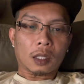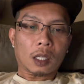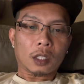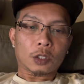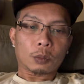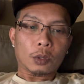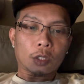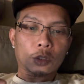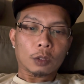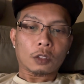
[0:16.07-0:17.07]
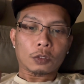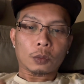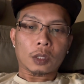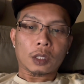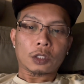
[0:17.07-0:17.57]
guys, your boy Tony Effin
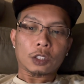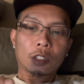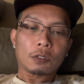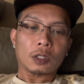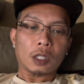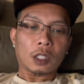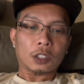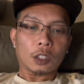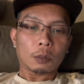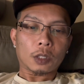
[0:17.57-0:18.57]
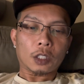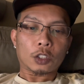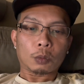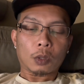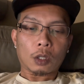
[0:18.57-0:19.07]
Nguyen. Just giving you guys an update.
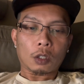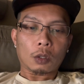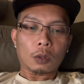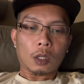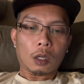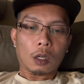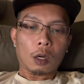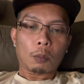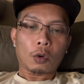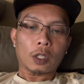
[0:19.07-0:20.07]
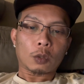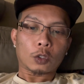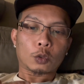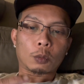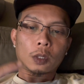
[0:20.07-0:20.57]
Tomorrow uh, morning,
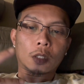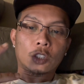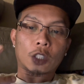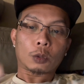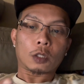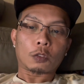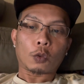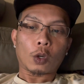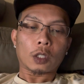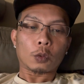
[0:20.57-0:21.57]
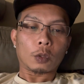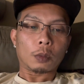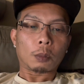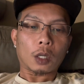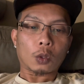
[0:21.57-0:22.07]
which will be January 4th, will be
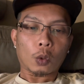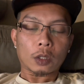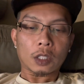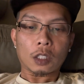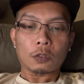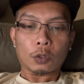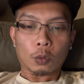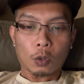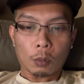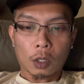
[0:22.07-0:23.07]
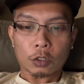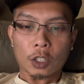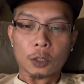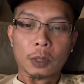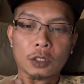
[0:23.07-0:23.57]
my court date for the Walmart
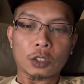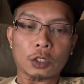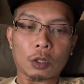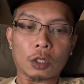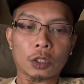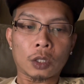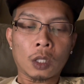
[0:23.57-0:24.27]
trespassing charge.